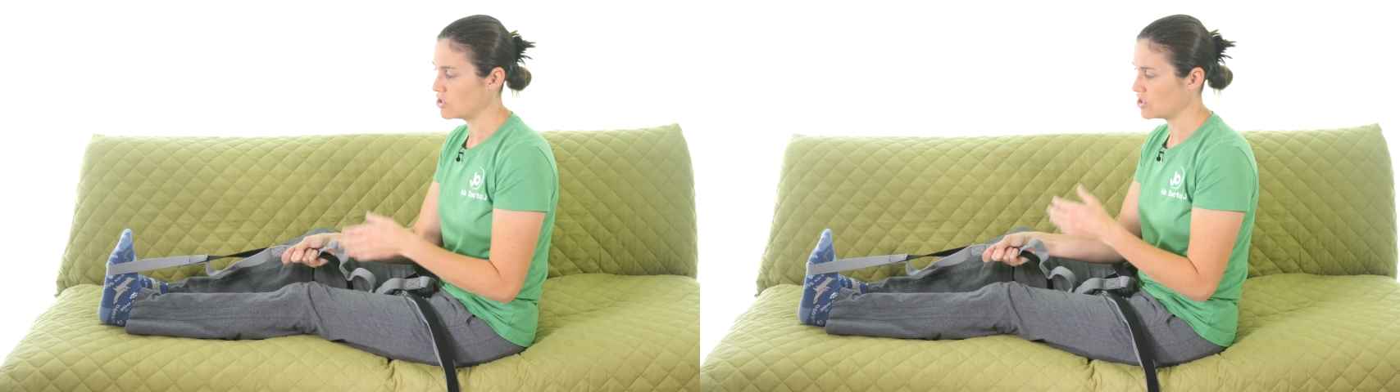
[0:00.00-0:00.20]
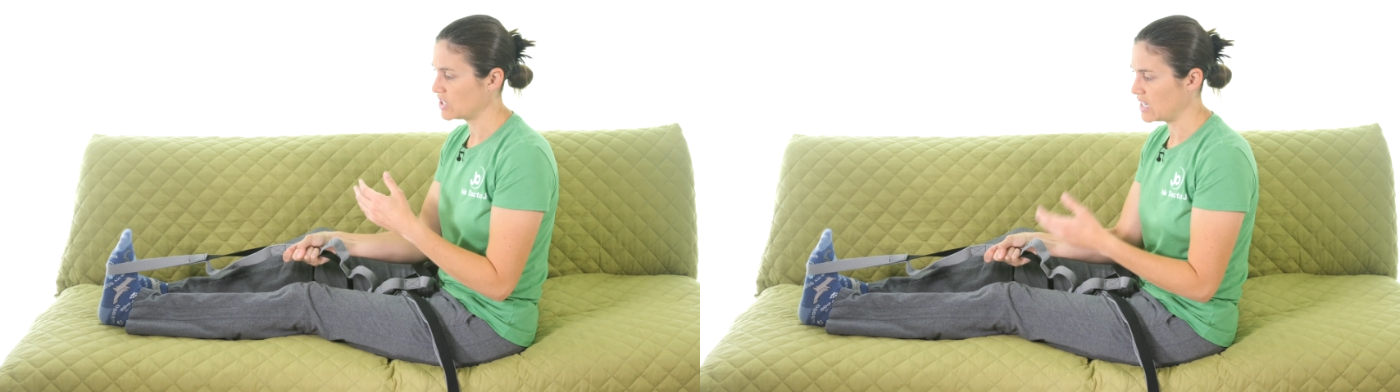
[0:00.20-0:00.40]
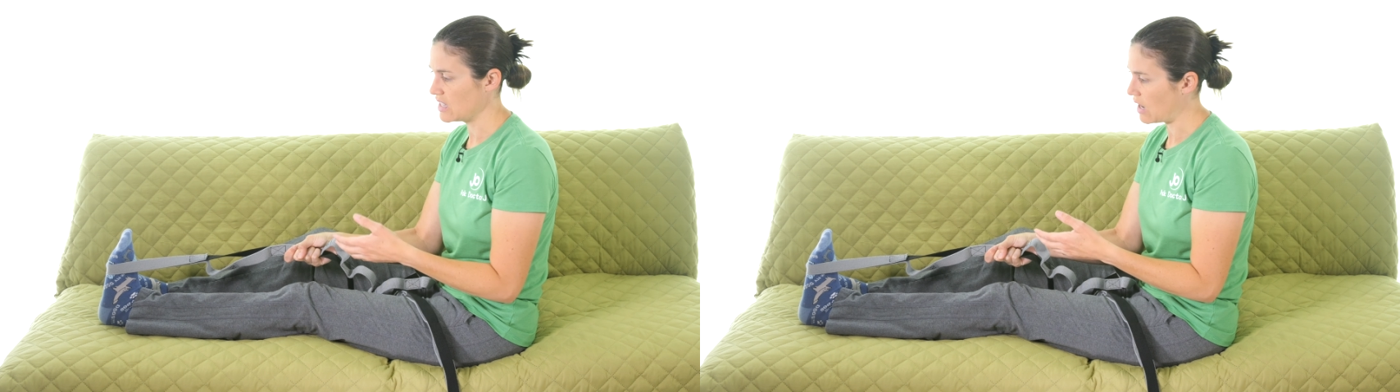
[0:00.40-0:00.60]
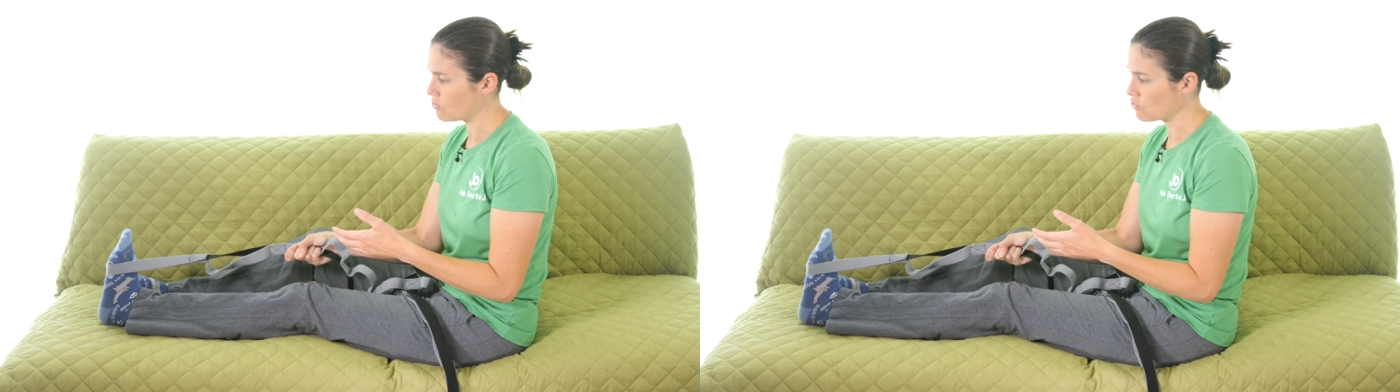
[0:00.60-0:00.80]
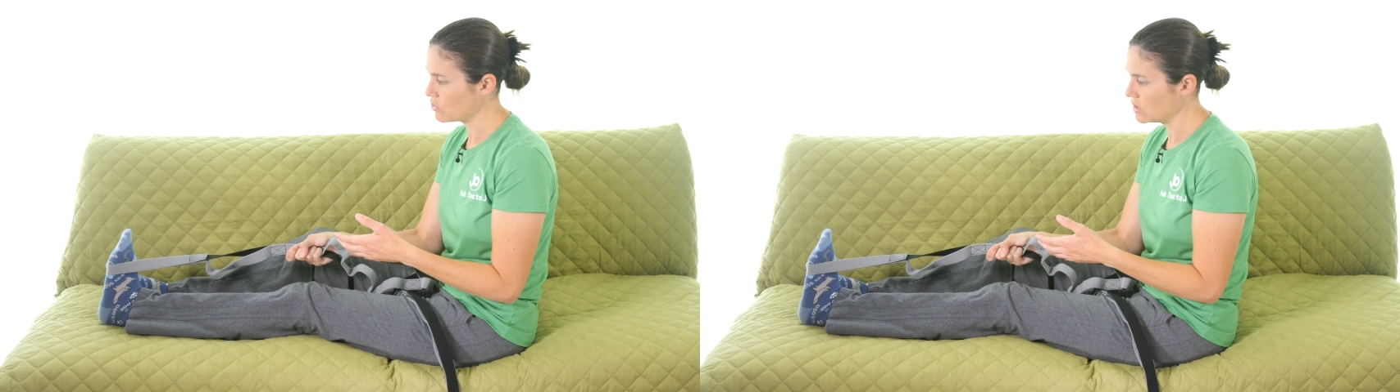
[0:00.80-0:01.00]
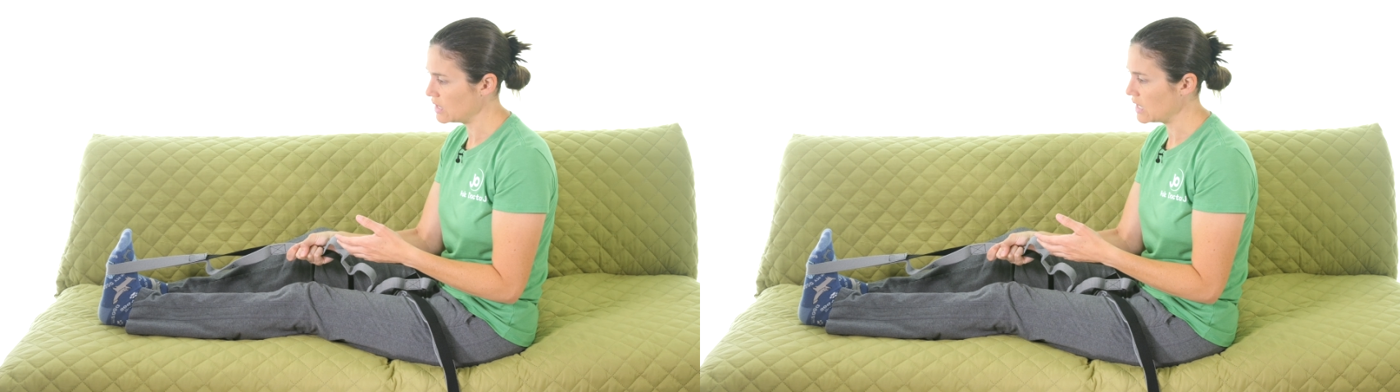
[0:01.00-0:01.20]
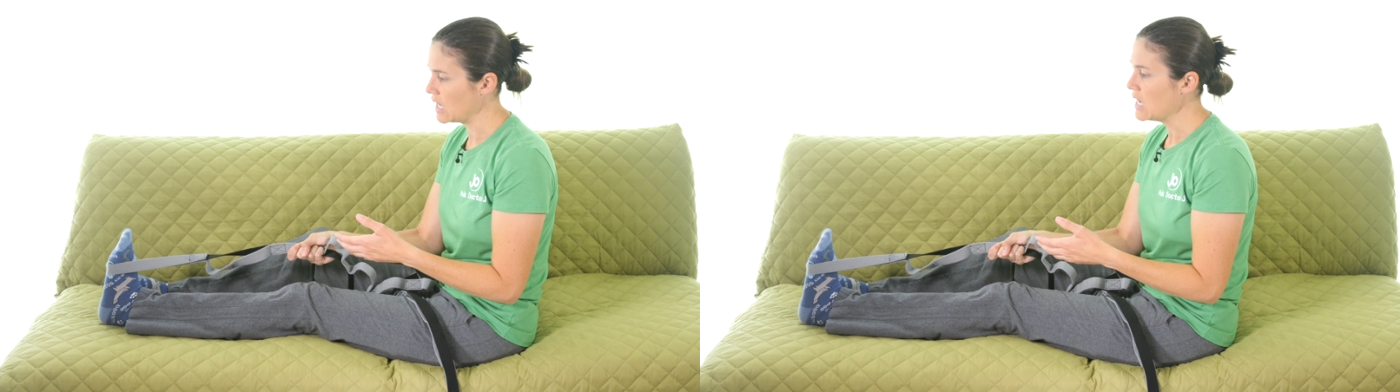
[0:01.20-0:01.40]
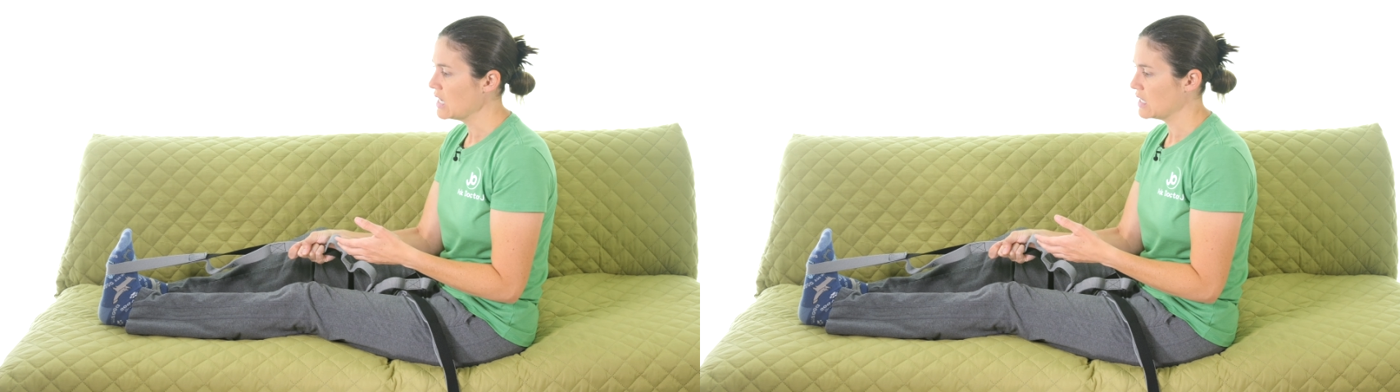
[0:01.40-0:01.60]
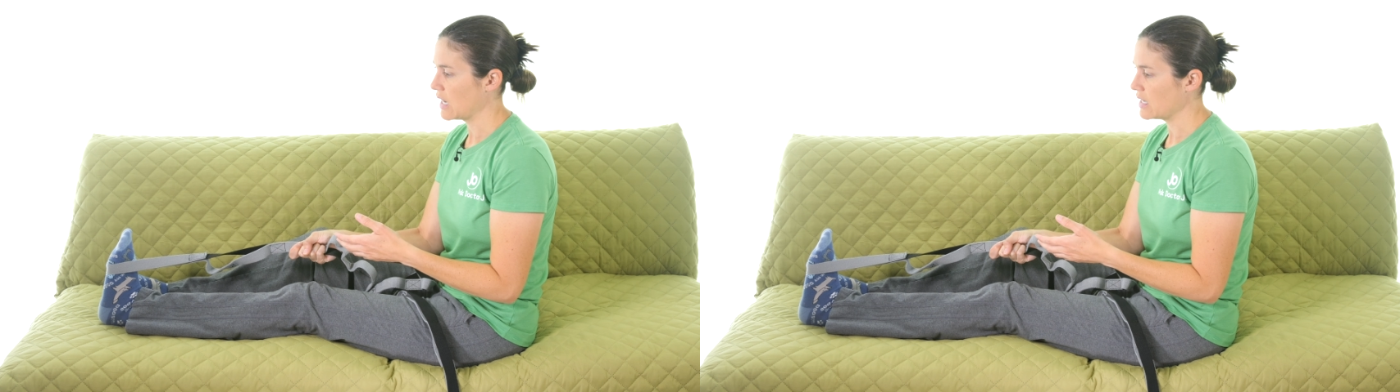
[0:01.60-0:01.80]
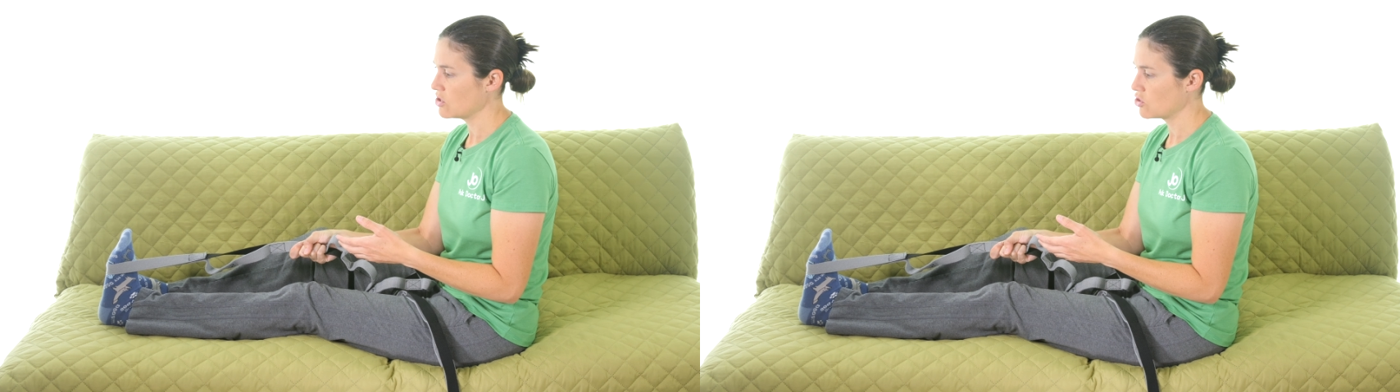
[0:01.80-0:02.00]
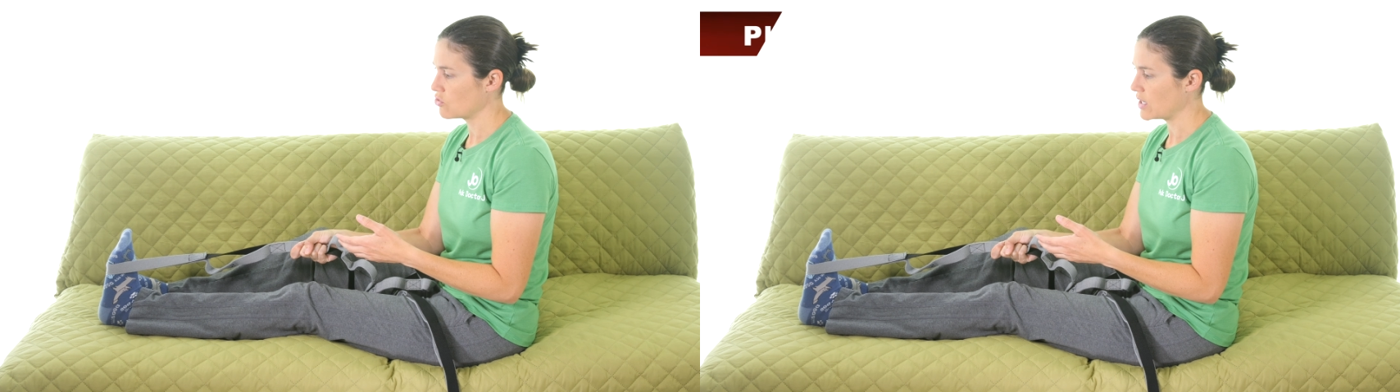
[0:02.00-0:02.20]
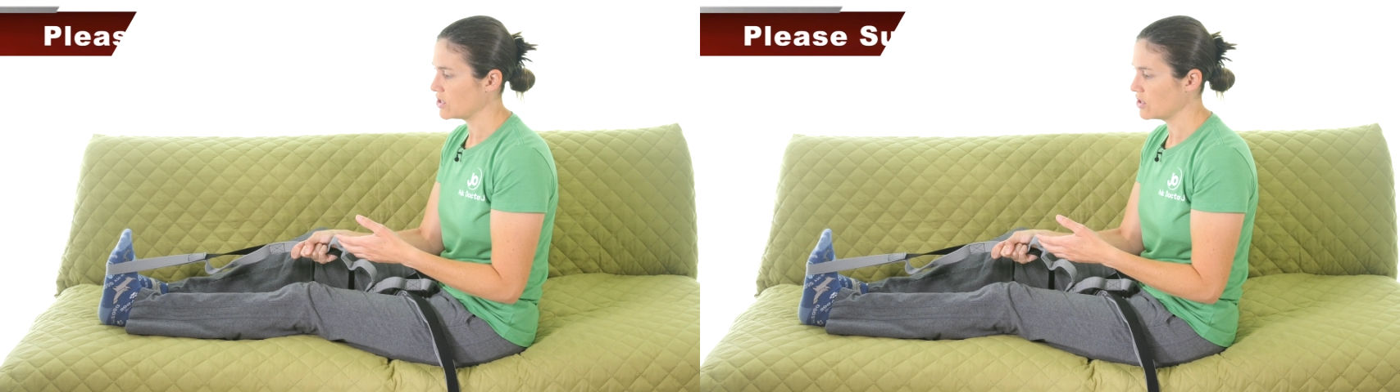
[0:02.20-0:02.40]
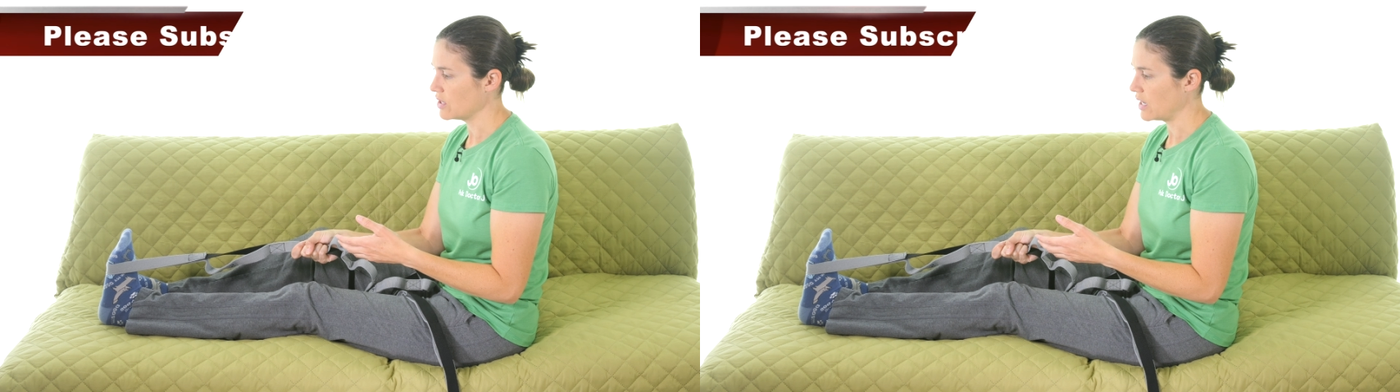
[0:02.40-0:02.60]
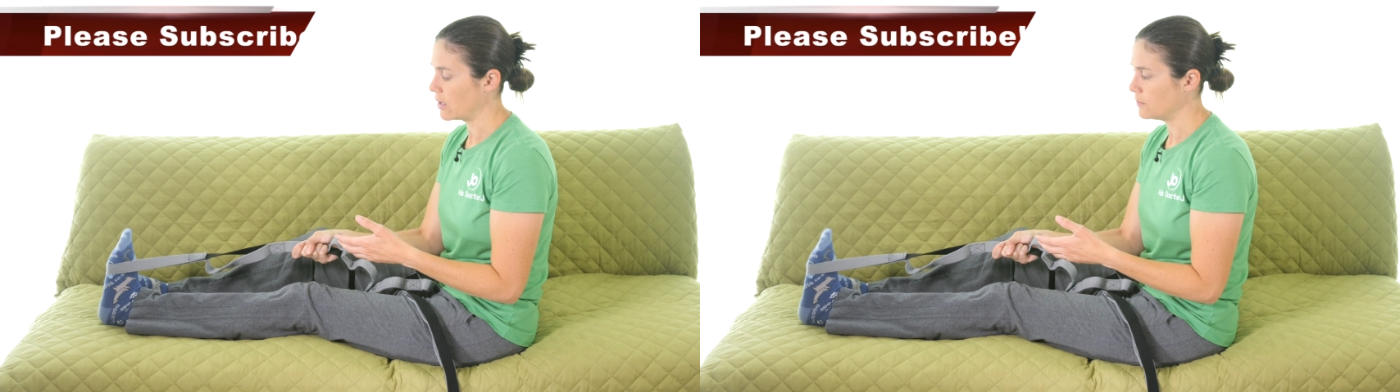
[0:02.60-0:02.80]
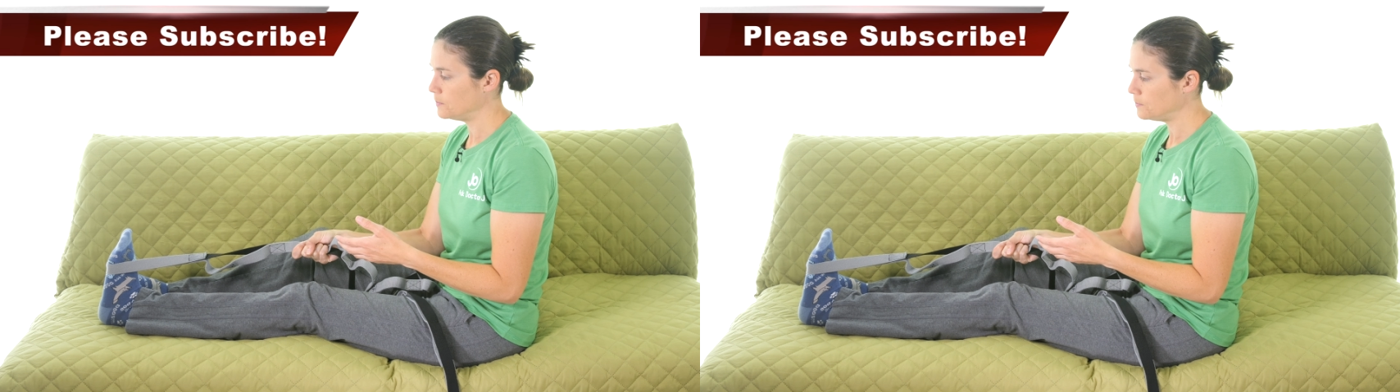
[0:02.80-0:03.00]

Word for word: just getting that really nice stretch in there.